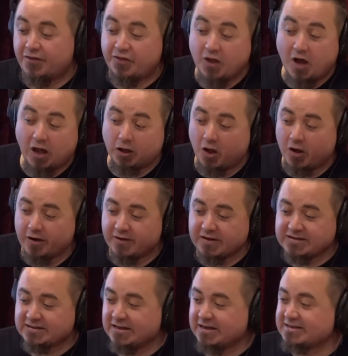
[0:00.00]
a lot of
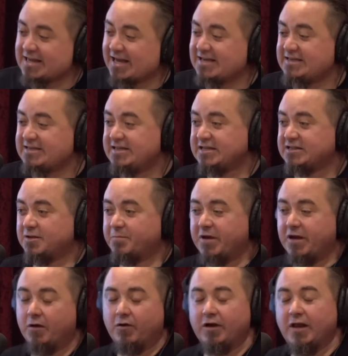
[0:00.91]
these things, they
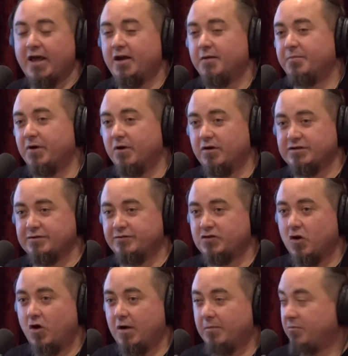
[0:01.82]
disappear in later periods of
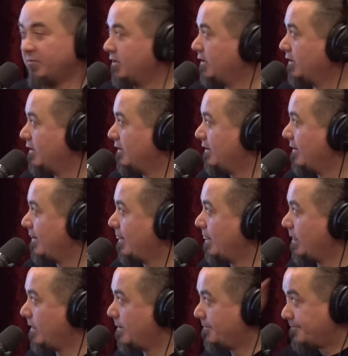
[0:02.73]
time. Go back to that
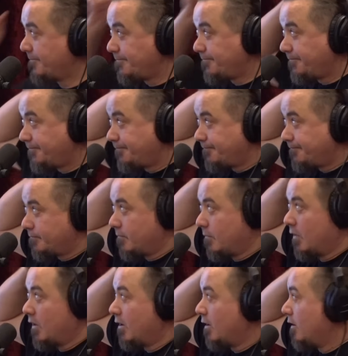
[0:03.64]
image, Jamie, that you
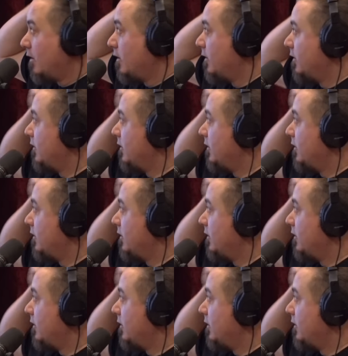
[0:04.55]
just had. Look